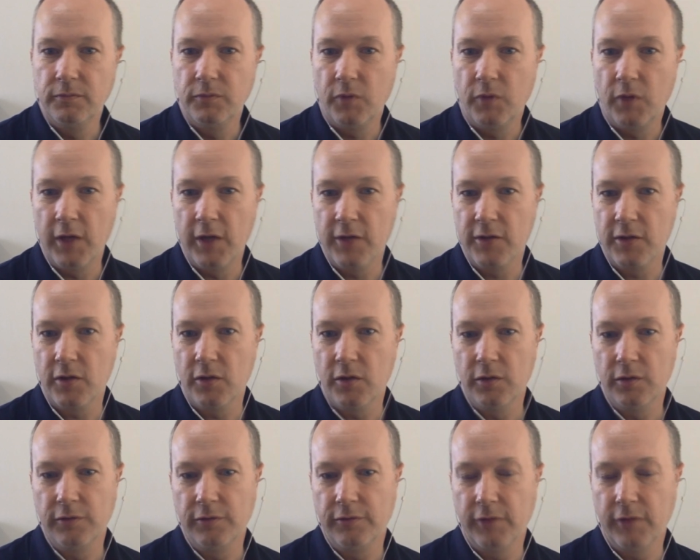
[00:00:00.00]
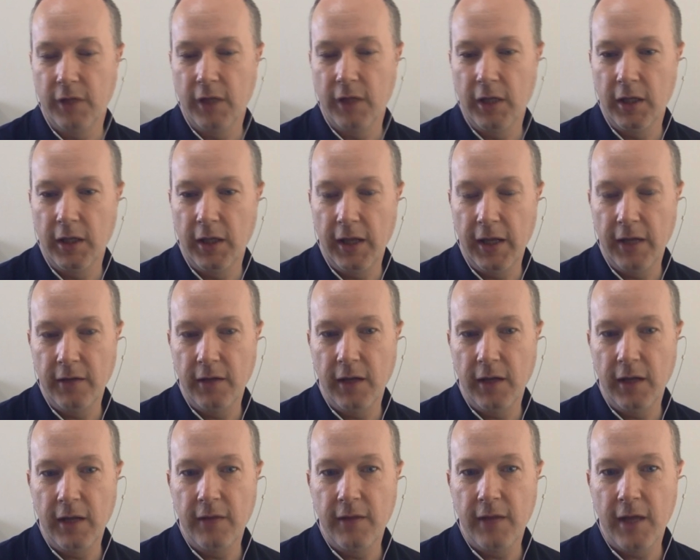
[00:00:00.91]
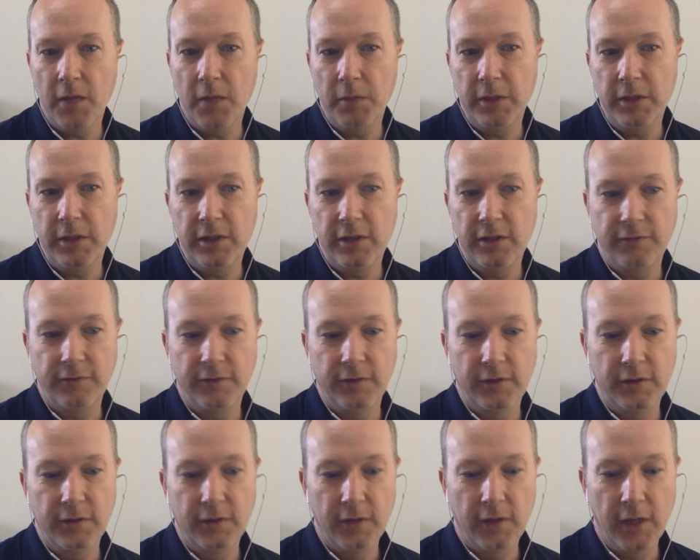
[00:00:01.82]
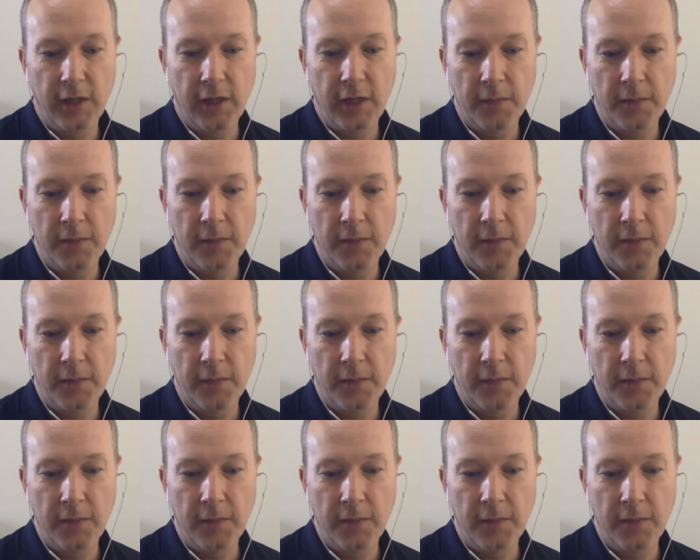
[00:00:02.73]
right? So if and that'll be different